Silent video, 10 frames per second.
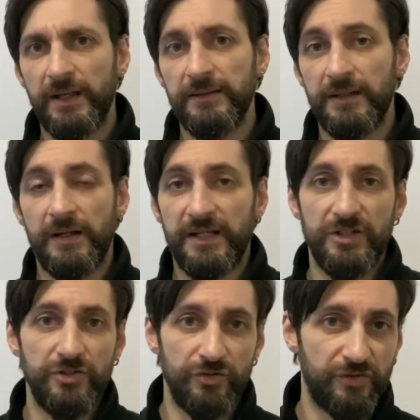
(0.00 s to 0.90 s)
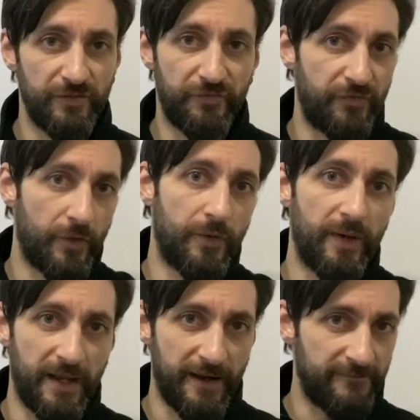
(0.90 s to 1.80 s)
and then I can use it
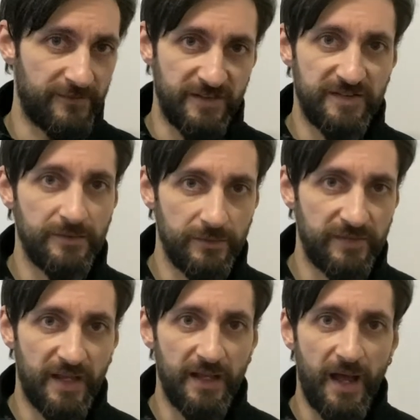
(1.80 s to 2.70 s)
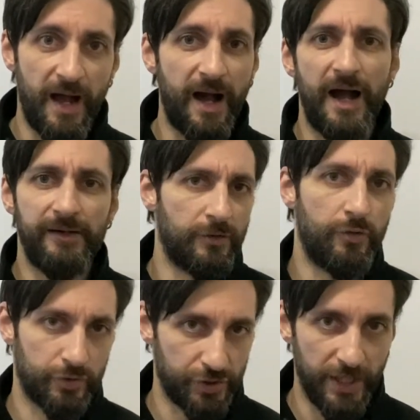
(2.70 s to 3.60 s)
for every single day
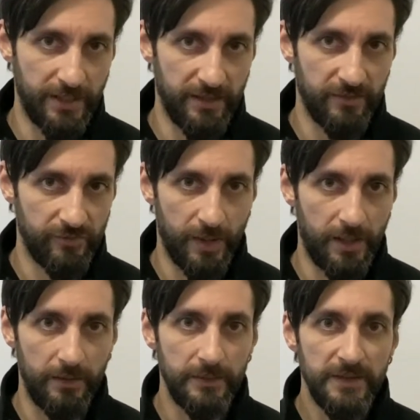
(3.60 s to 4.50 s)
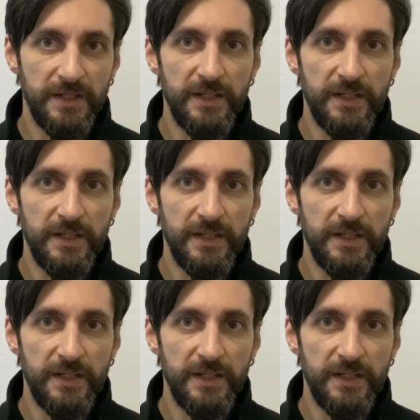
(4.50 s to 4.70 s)
hardcore training as well.